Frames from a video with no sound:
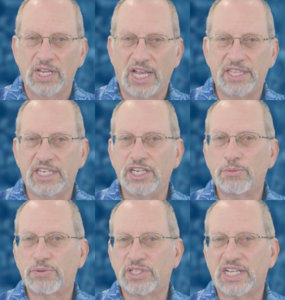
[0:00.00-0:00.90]
And they need to
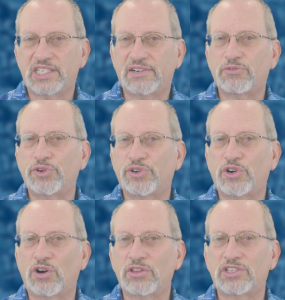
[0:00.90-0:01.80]
protect everyone
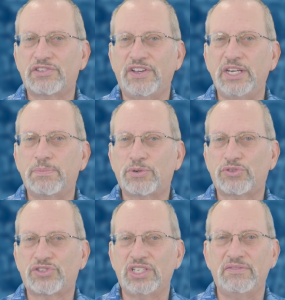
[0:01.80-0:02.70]
regardless of any
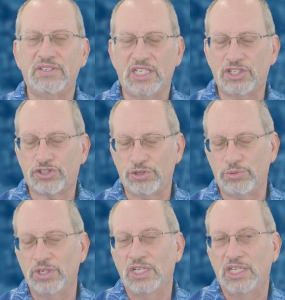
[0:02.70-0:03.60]
perceived issue,
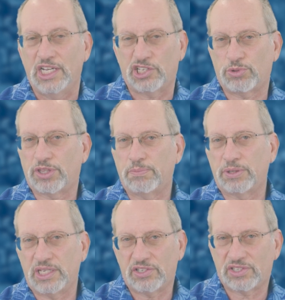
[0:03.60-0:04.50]
is what the
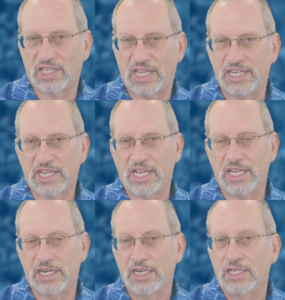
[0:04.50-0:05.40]
police
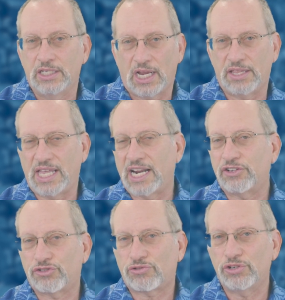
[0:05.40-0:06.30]
indicated. And that
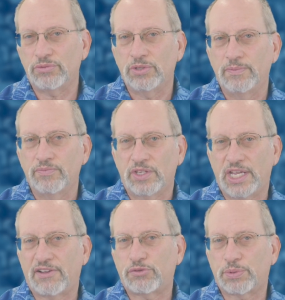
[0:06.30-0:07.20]
is true.
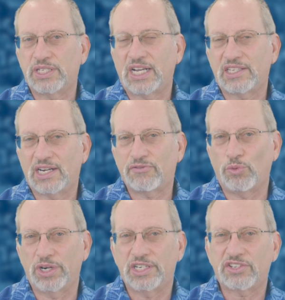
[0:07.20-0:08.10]
You have to protect everyone.